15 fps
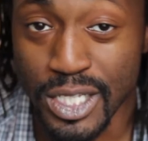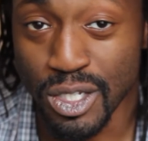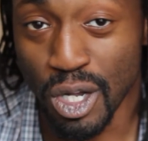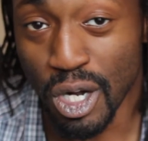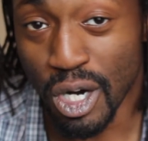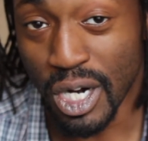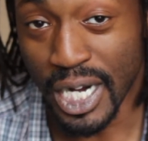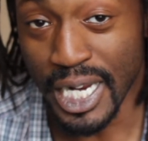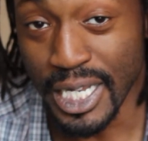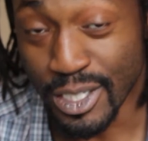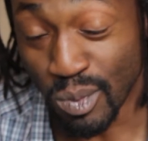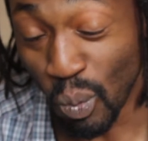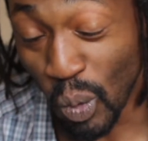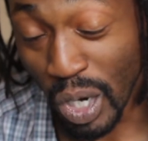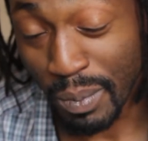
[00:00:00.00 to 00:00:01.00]
This car
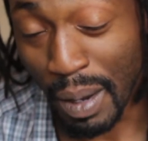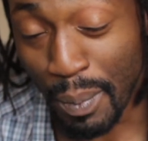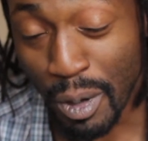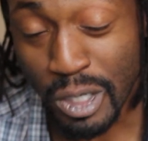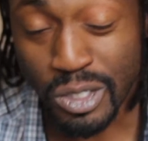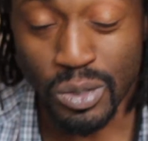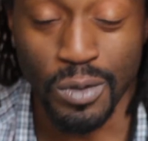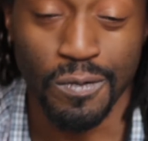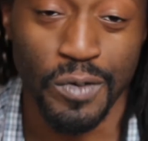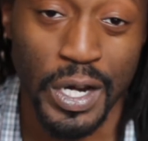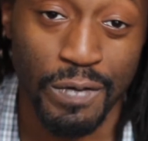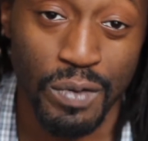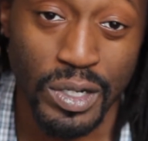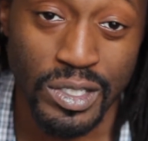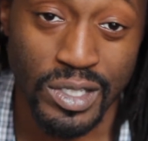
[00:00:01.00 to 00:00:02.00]
is one of my personal
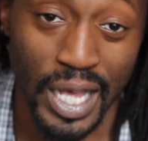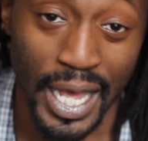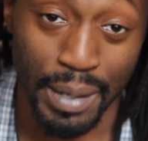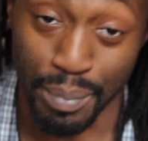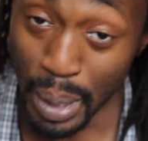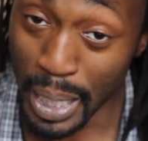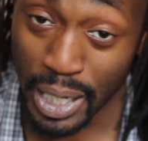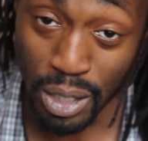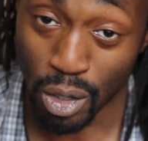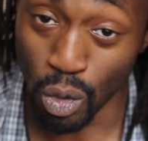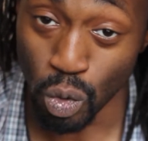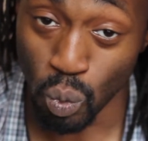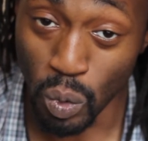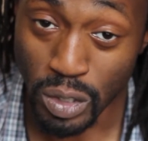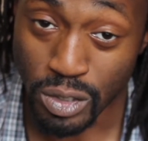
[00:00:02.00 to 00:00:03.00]
favorites. I plan to
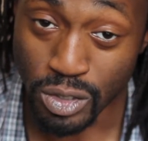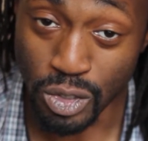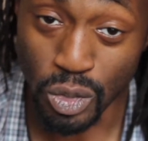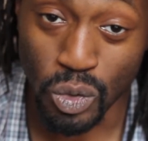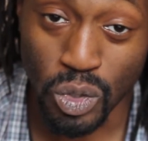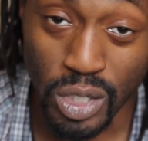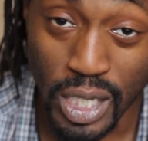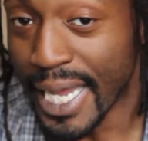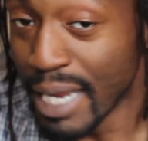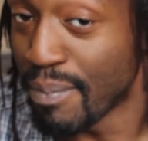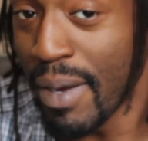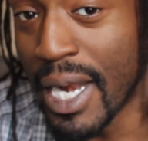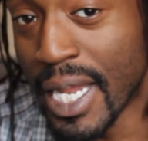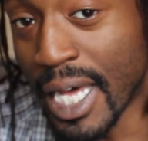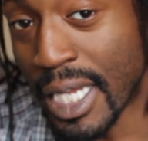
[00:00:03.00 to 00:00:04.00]
own one soon. It
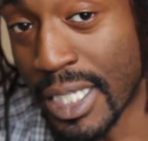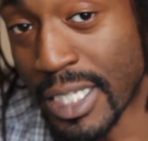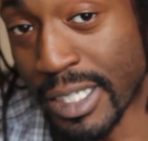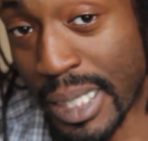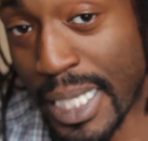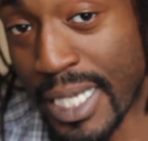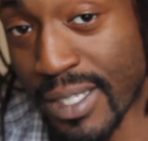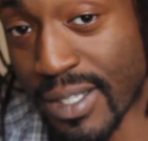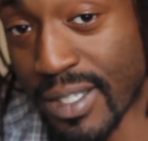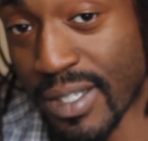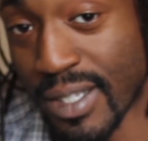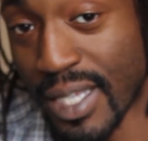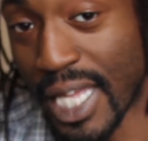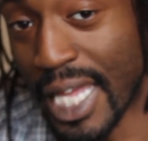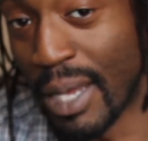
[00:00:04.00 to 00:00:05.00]
made it on this
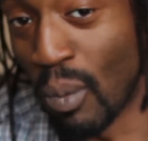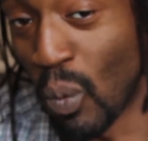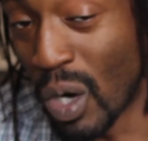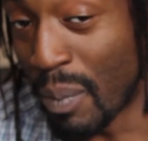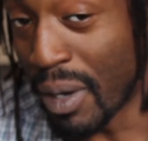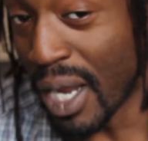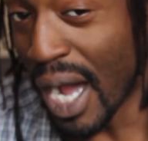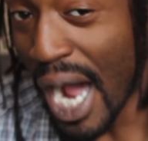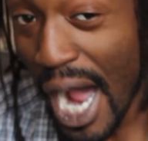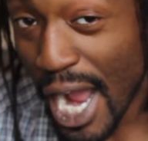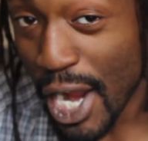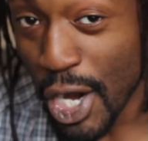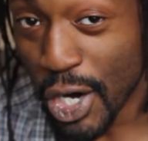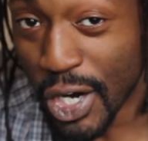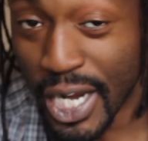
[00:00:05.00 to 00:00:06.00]
list. It would have been
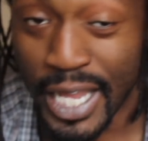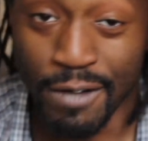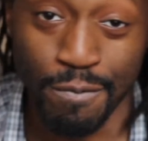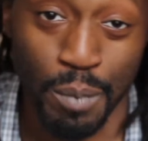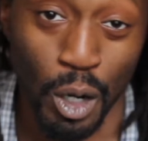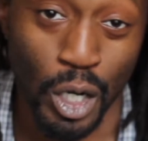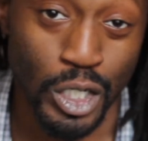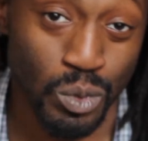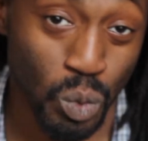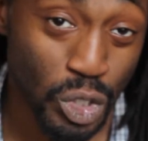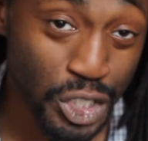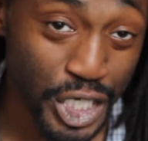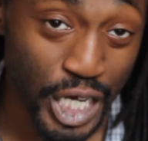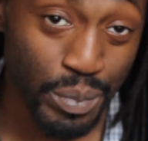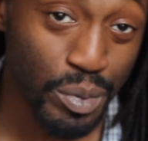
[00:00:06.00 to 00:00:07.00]
higher if parts were
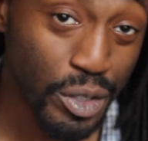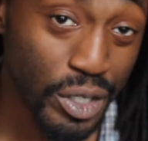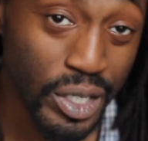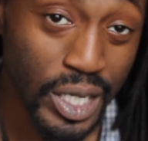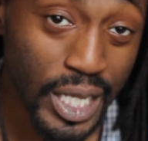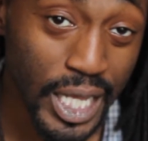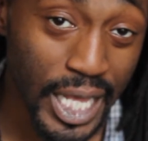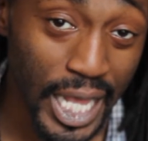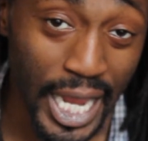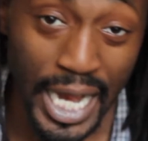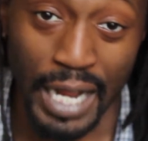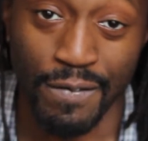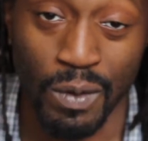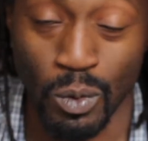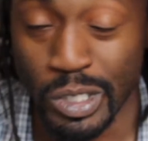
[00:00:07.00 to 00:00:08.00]
cheaper
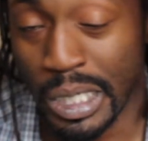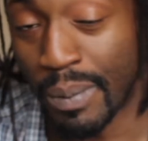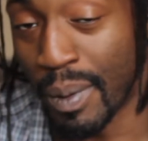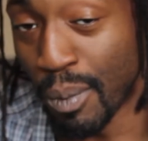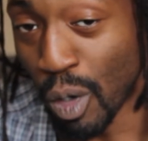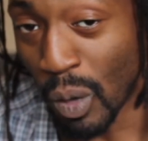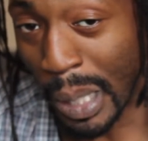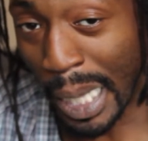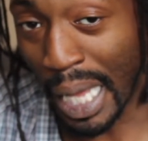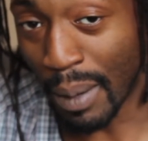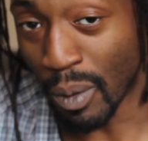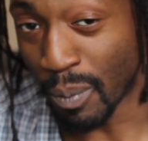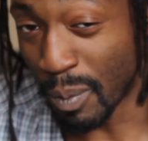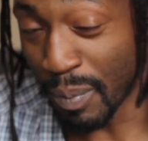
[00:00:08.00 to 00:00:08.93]
and if it was a little bit more reliable.